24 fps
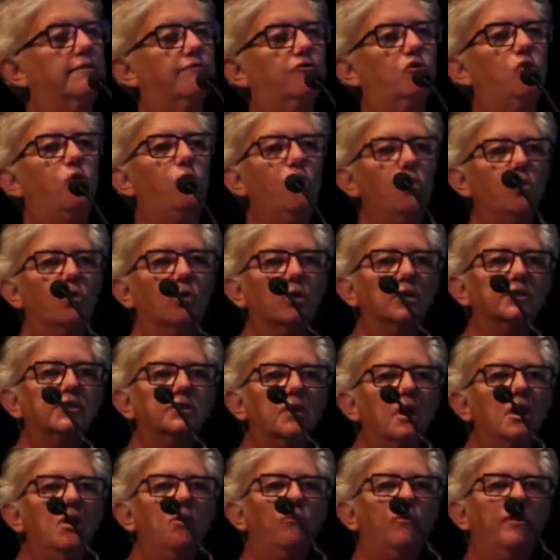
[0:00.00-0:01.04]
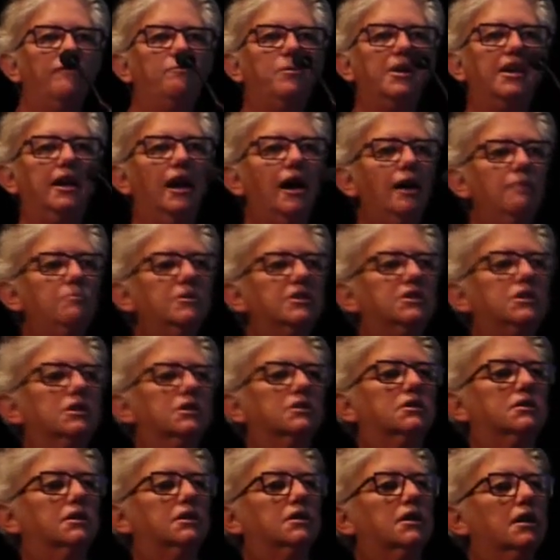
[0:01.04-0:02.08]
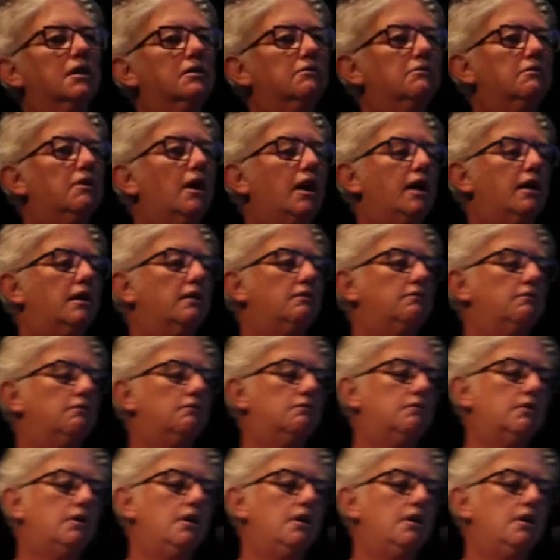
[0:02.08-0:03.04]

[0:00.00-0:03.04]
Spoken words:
of course, we've become addicted and